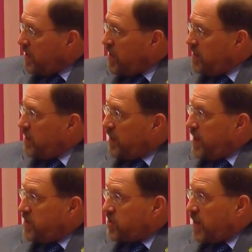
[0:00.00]
in the
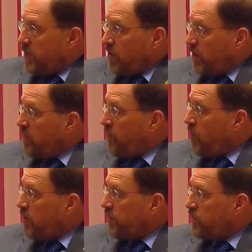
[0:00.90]
late summer, early
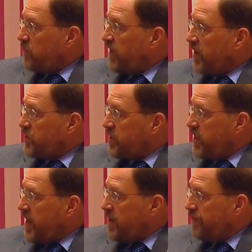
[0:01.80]
fall of two
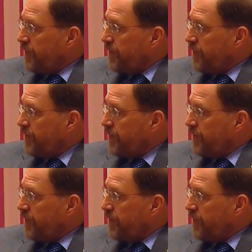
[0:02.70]
thousand eight.